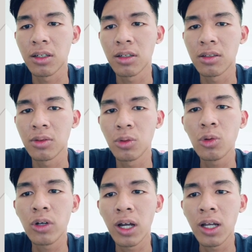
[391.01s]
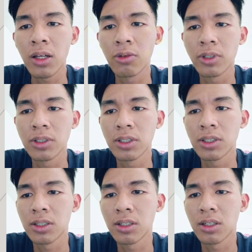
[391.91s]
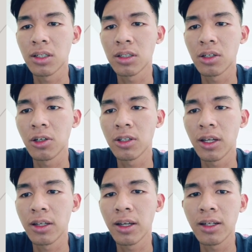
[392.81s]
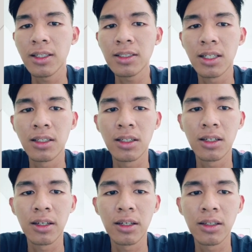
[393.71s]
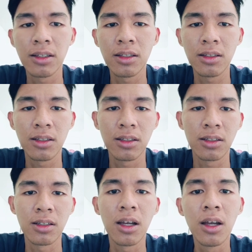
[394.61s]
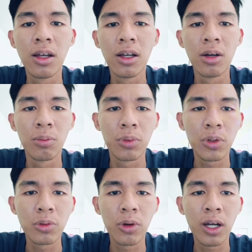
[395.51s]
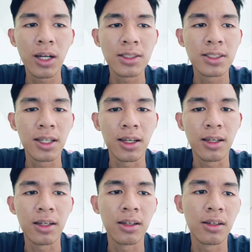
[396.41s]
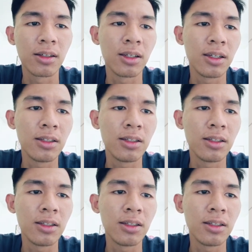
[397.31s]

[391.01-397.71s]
two car, which is Toyota Yaris and the Pro2 Asia, and